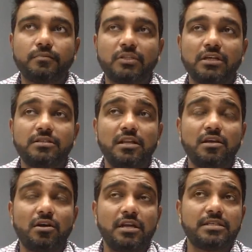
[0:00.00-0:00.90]

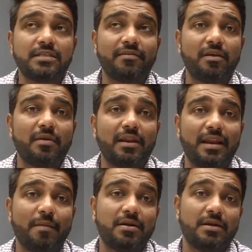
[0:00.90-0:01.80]
silicon is available in
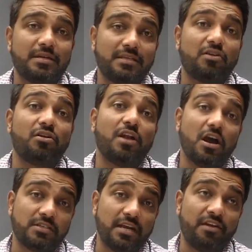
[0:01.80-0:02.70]
abundance, silicon
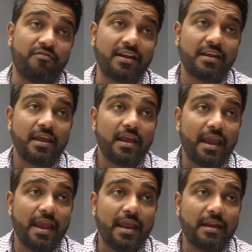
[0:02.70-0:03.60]
dioxide in fact,
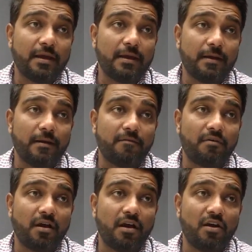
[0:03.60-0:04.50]
and
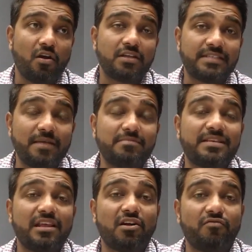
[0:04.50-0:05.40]
on the same
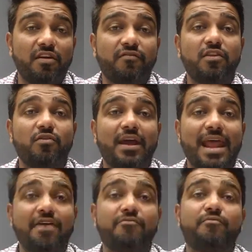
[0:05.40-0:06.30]
silicon wafer you can
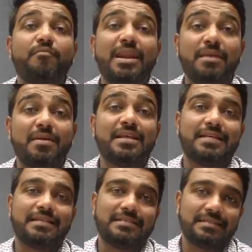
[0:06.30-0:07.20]
have many
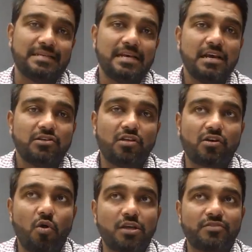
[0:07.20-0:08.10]
sensors, so the
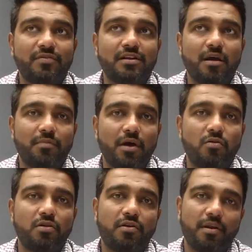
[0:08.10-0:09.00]
cost will come
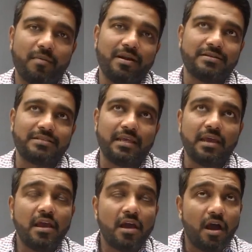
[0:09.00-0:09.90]
down tremendously.
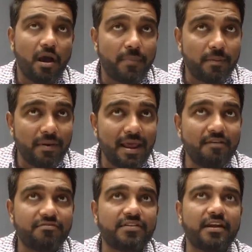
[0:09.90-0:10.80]
People
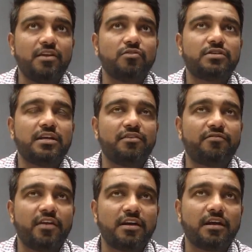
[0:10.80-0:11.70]
have started using
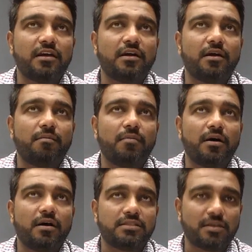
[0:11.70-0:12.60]
different
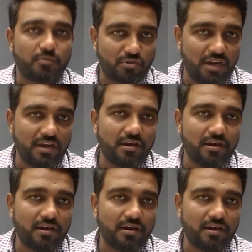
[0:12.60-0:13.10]
substrate